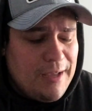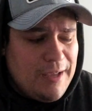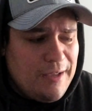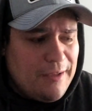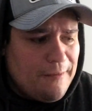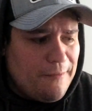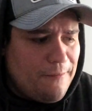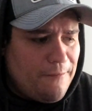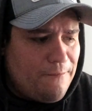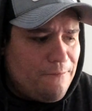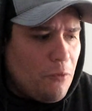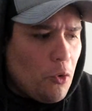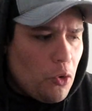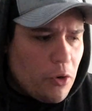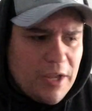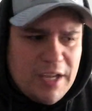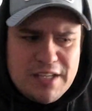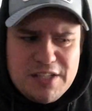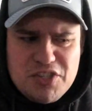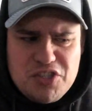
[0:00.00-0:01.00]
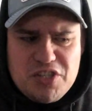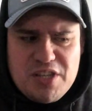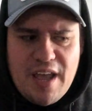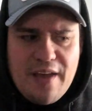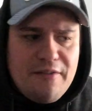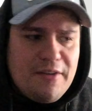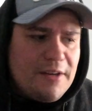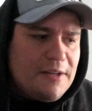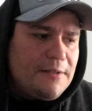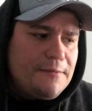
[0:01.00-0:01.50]

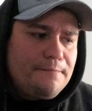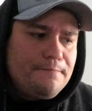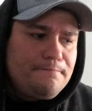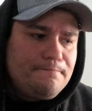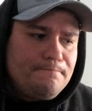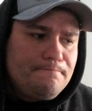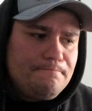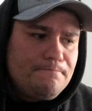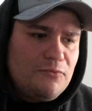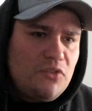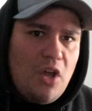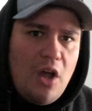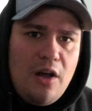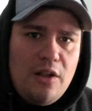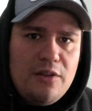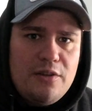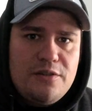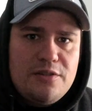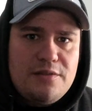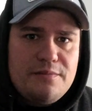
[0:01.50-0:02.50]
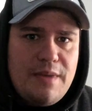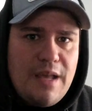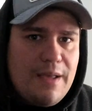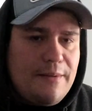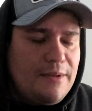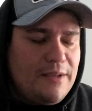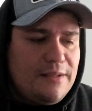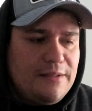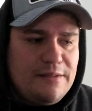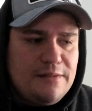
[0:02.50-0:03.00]
$47
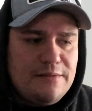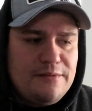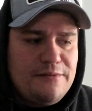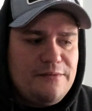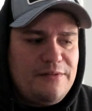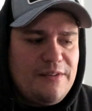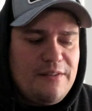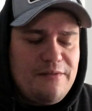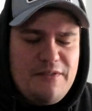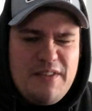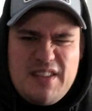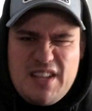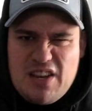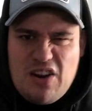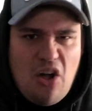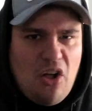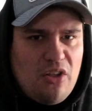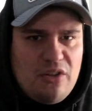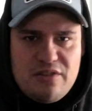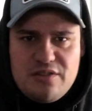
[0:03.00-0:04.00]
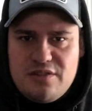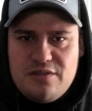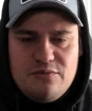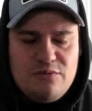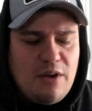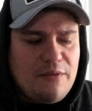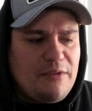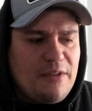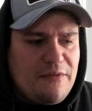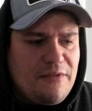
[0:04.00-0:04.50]
maybe, $50,
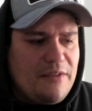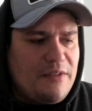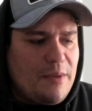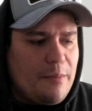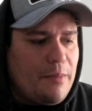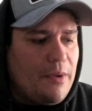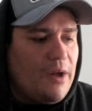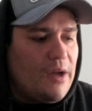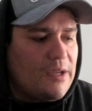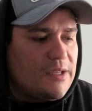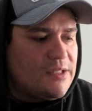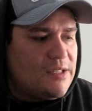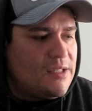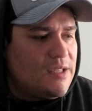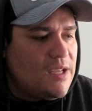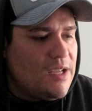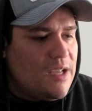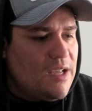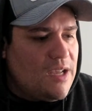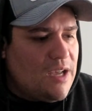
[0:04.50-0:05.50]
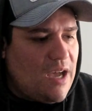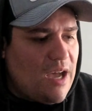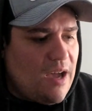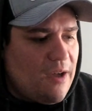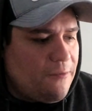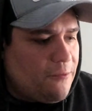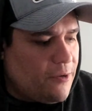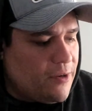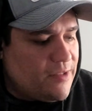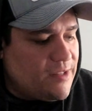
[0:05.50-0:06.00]
roughly 50 bucks
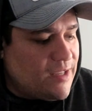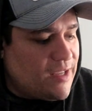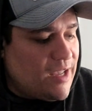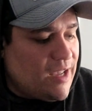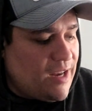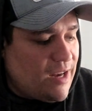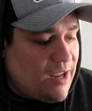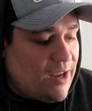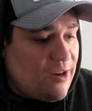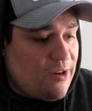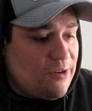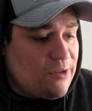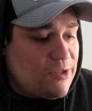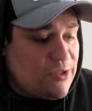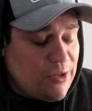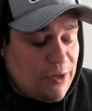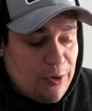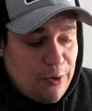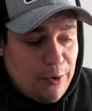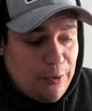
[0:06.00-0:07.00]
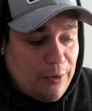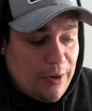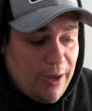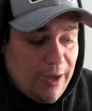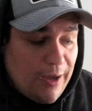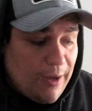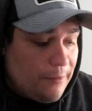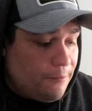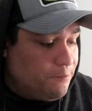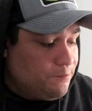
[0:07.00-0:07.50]
for it to get here.
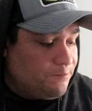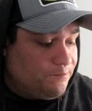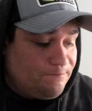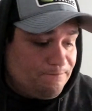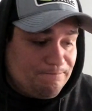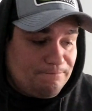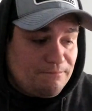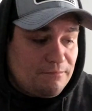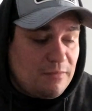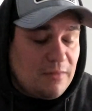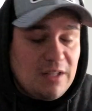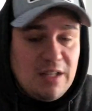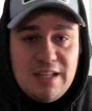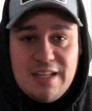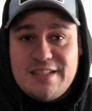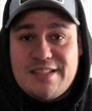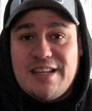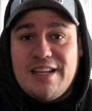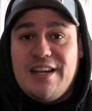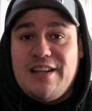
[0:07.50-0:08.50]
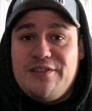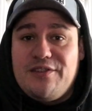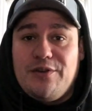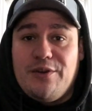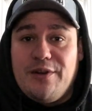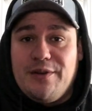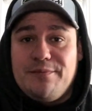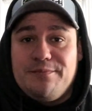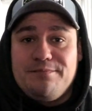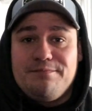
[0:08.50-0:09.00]
So let's get into it.